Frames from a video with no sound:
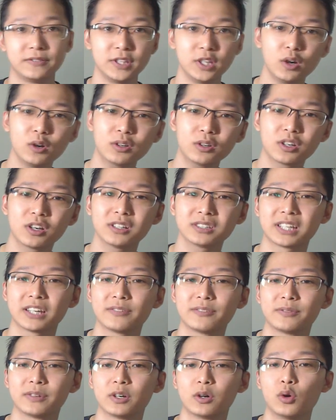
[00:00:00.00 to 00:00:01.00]
The Old Gods
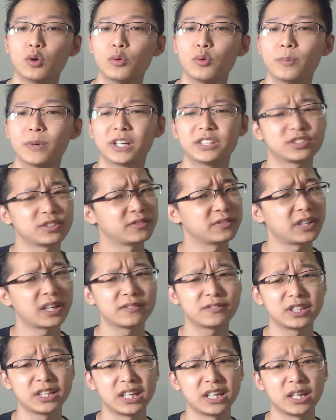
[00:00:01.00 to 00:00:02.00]
have a whole bunch of
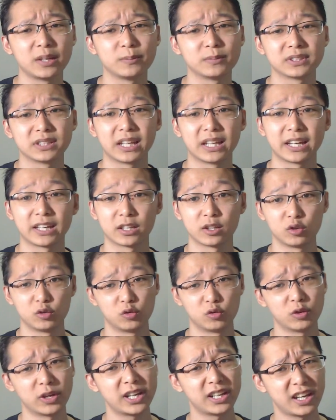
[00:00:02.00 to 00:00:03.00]
other names like
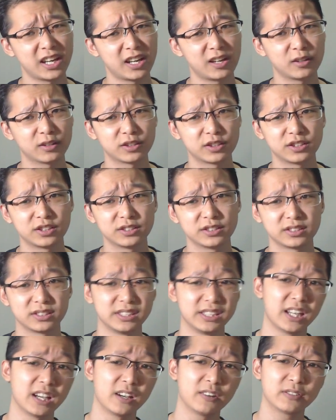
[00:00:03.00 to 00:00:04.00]
Dread Elders,
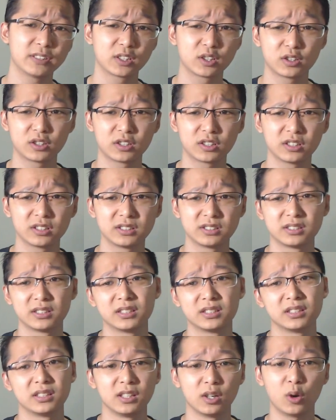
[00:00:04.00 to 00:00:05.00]
the Elder
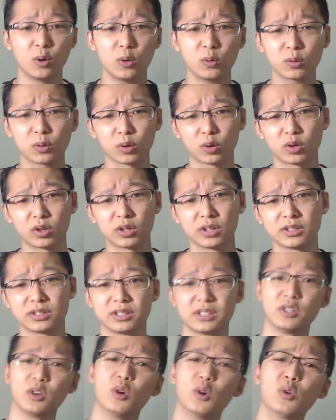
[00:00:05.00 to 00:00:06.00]
Gods, the Old Lords,
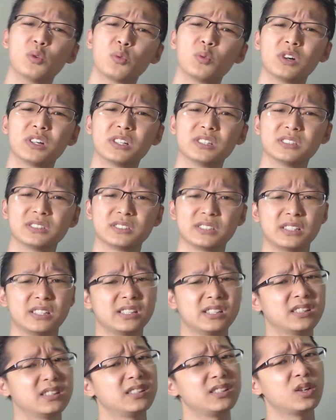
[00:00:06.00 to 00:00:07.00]
the Old Ones,
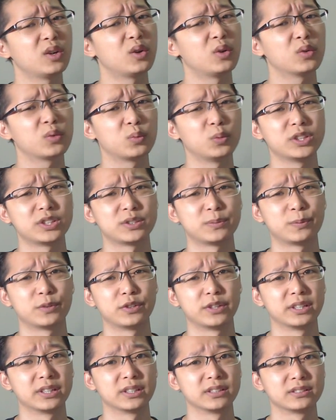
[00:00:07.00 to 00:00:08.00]
and the Old
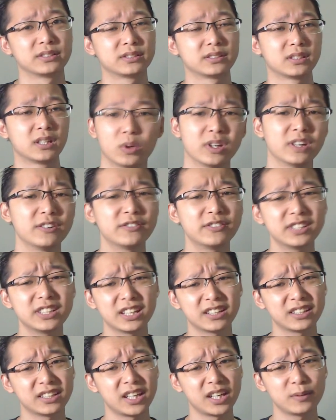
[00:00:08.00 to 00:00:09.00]
Whisperings. Whatever
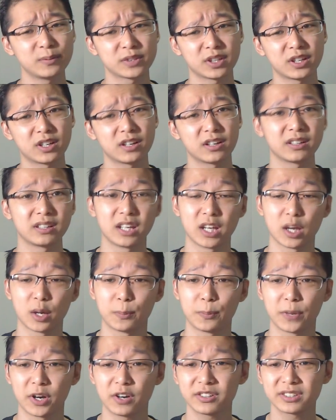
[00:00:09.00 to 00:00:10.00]
their names are, they
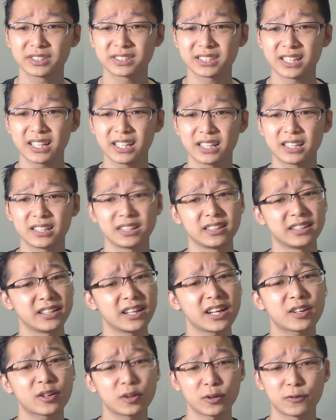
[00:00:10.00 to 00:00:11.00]
are parasitic
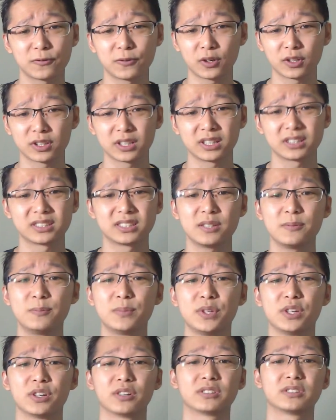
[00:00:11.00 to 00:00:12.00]
necrophotic
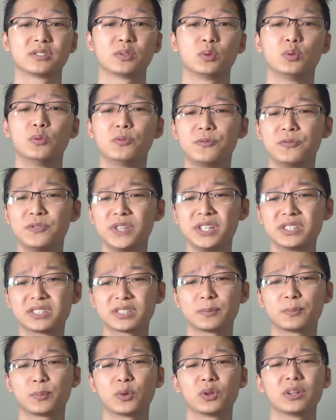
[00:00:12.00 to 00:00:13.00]
symbiotes who
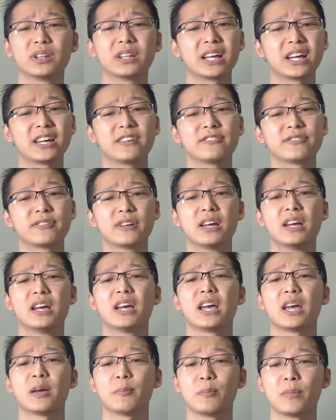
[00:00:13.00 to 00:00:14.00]
feast upon life
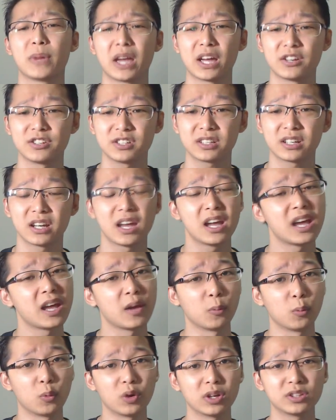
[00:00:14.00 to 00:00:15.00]
and magic
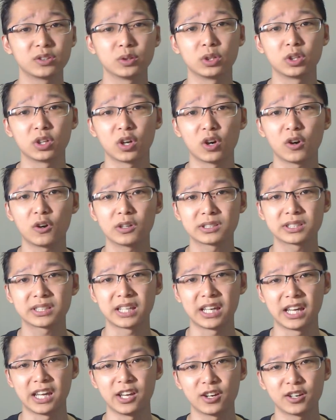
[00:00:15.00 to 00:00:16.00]
and want to cause
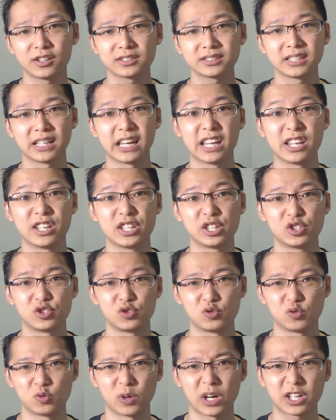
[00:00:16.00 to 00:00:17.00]
chaos and
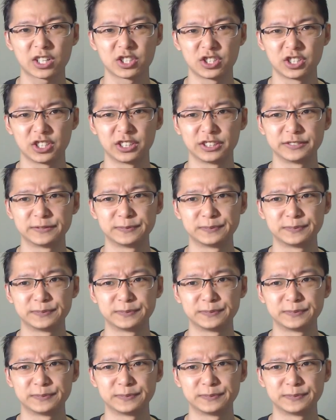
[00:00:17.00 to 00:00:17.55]
destruction.